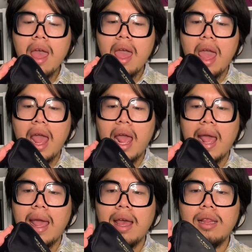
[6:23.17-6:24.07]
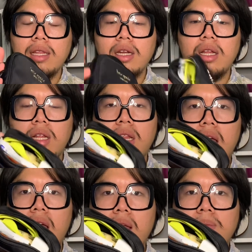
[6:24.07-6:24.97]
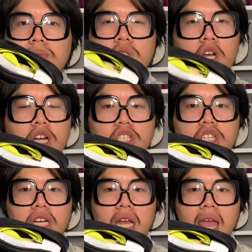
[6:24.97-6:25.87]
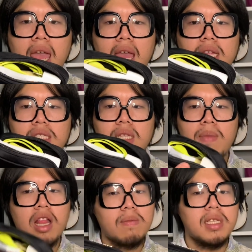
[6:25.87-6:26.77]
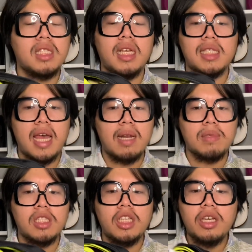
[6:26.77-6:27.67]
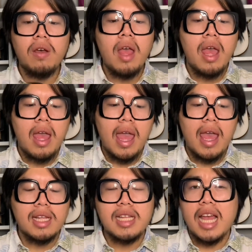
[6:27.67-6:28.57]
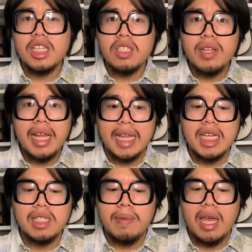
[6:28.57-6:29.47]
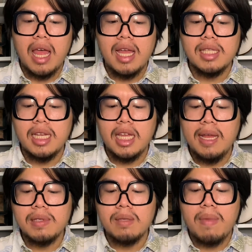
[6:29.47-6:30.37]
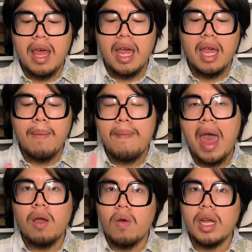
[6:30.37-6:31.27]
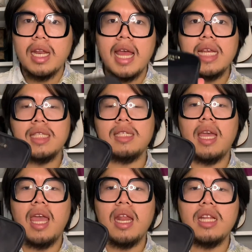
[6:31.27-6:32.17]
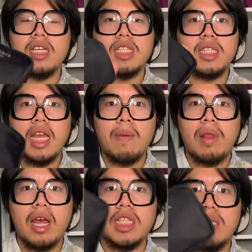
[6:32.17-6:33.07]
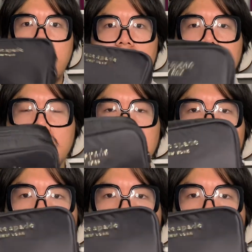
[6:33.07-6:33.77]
a little charger, and some other miscellaneous items too. And I just really like this because it keeps my bag organized and it doesn't take up a lot of space. So